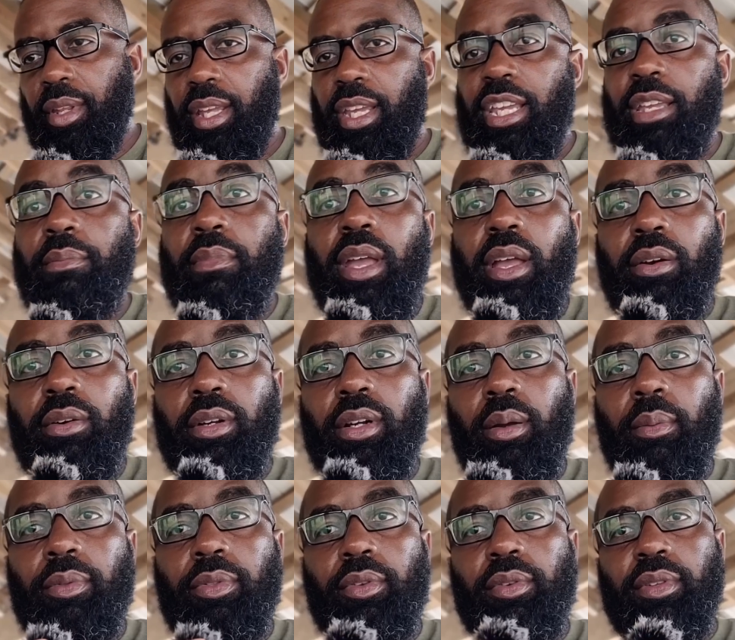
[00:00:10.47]
email
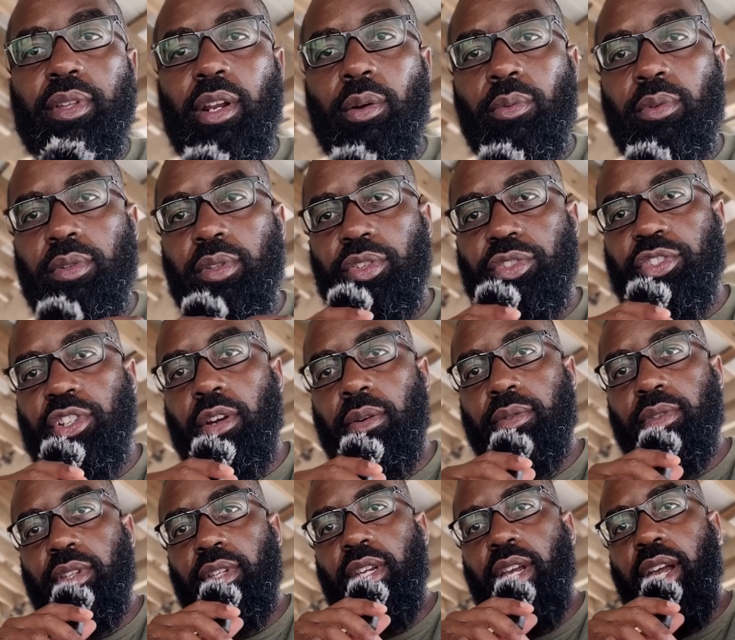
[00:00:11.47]
come through that I wanted to share
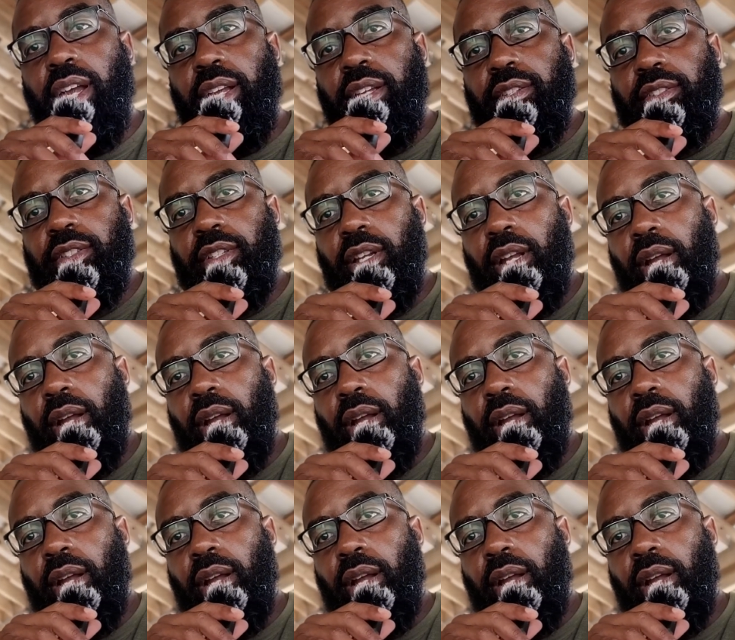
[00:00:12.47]
with you guys.